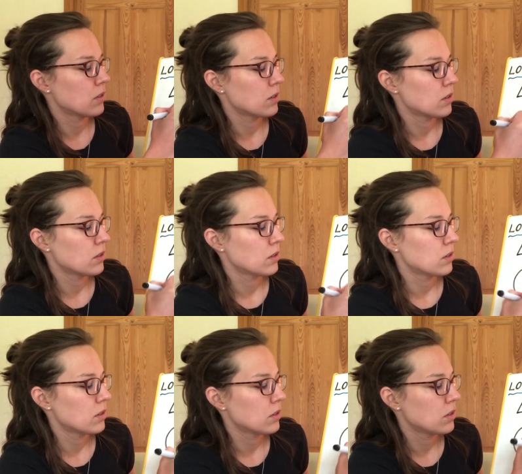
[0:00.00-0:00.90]

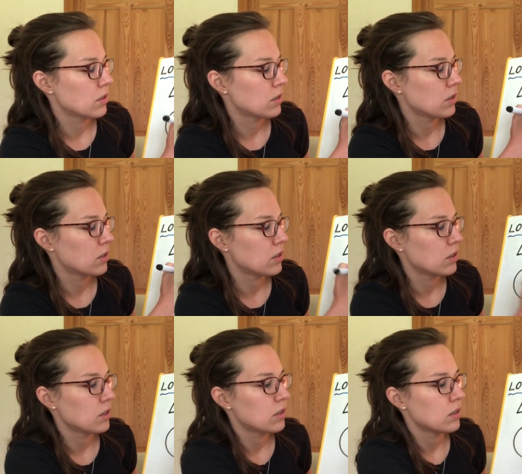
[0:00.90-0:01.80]

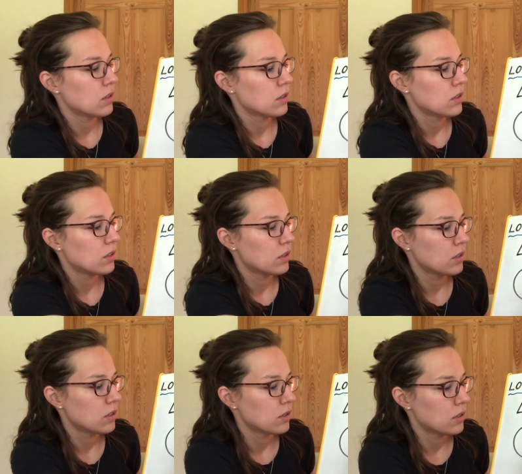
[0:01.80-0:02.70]

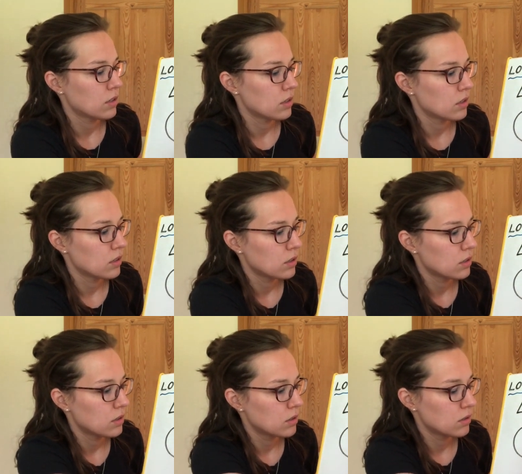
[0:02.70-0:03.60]

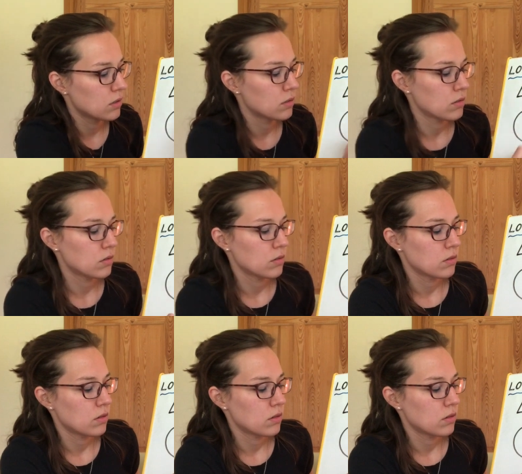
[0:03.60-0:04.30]
(silence)